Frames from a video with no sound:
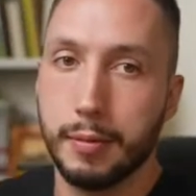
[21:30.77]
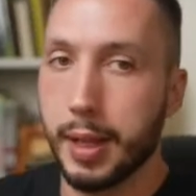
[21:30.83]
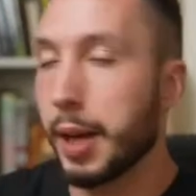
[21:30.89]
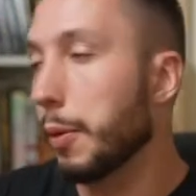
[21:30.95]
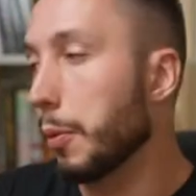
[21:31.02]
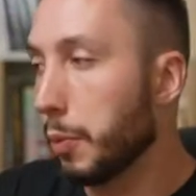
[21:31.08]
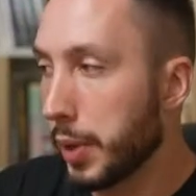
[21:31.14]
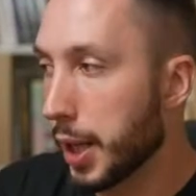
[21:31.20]

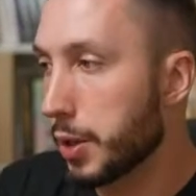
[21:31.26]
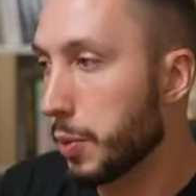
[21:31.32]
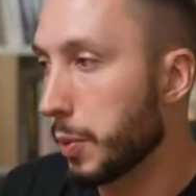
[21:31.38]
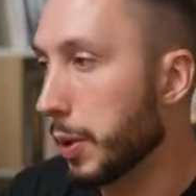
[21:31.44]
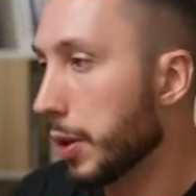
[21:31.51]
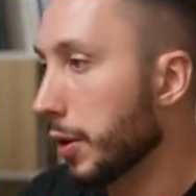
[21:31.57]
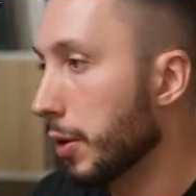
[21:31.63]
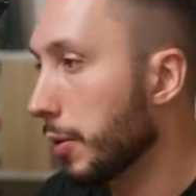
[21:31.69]
that's
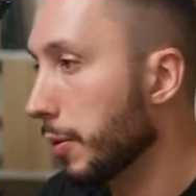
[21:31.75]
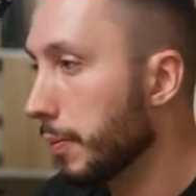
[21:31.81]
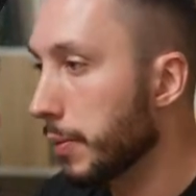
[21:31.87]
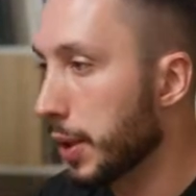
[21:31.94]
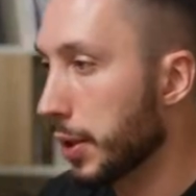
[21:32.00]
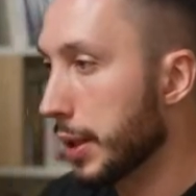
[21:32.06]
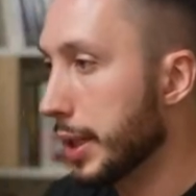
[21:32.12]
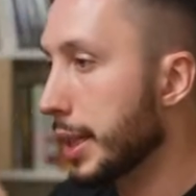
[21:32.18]
what it'll
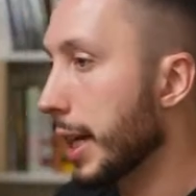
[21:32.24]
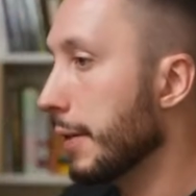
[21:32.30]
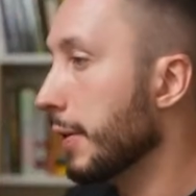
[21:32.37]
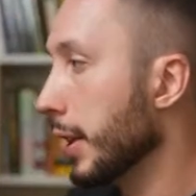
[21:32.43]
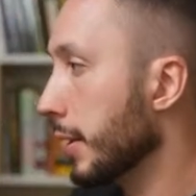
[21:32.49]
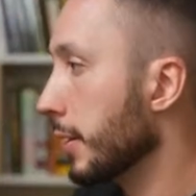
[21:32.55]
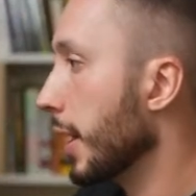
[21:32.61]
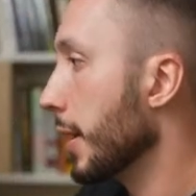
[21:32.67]
save
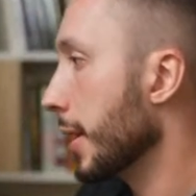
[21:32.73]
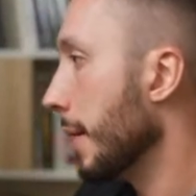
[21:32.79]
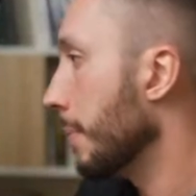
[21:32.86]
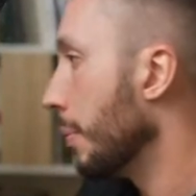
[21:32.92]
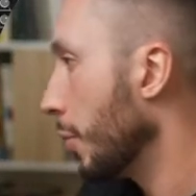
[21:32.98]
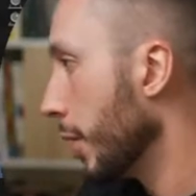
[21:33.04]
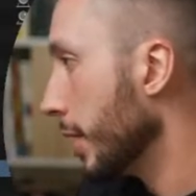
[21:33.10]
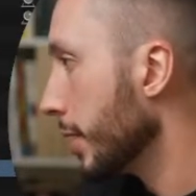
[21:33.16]
it at
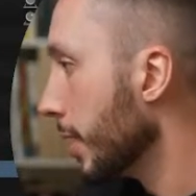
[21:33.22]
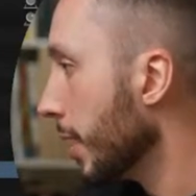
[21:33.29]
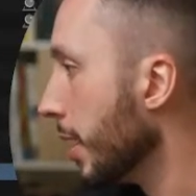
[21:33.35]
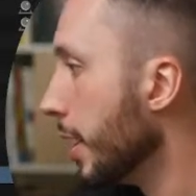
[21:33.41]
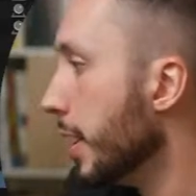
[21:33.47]
that point.